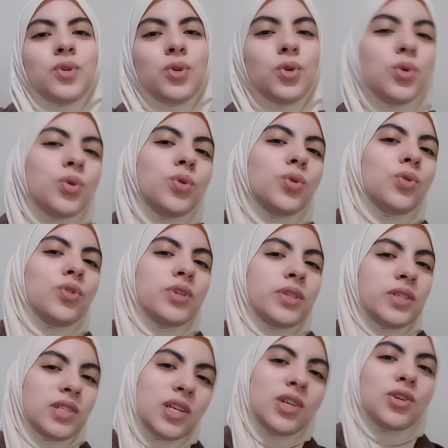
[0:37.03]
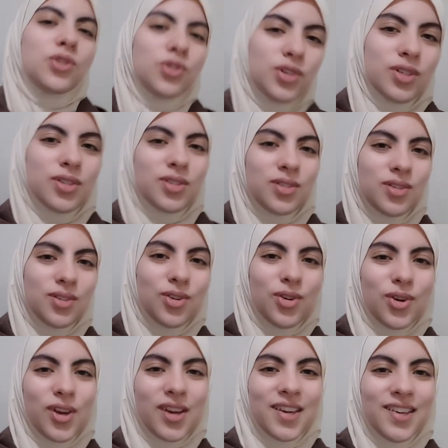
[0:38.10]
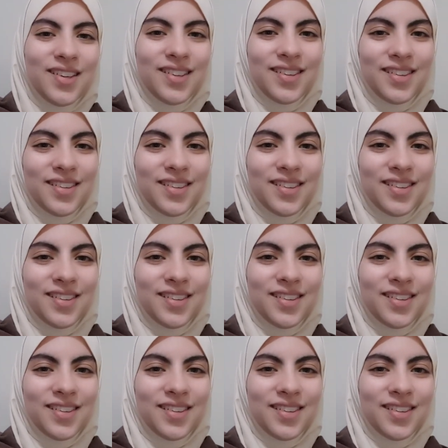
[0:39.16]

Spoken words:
who this singer is, okay?